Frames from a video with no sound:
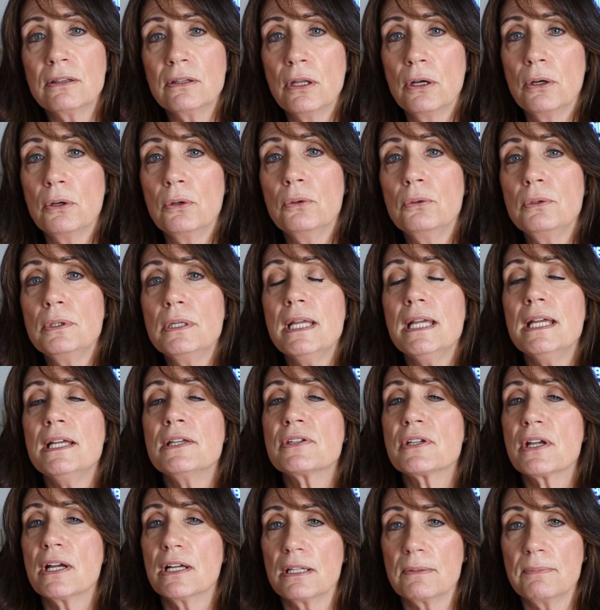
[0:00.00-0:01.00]
that
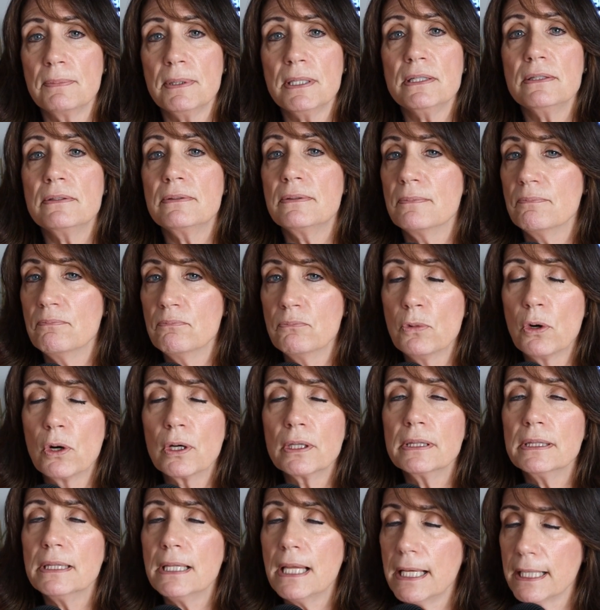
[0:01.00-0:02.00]
loan is going to be
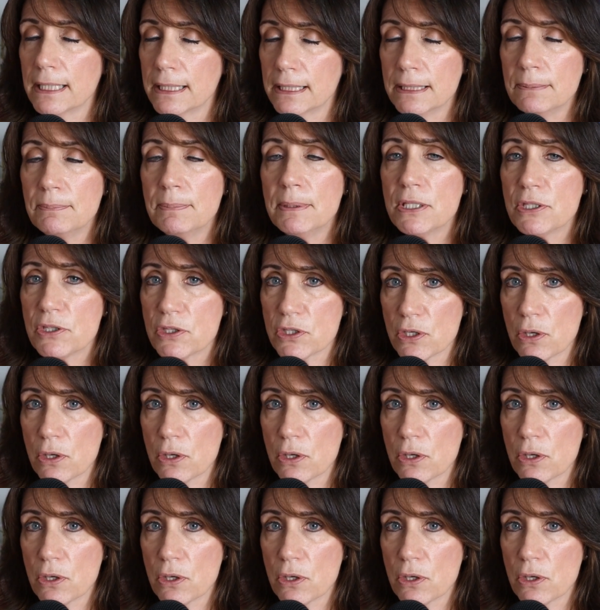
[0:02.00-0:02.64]
more than likely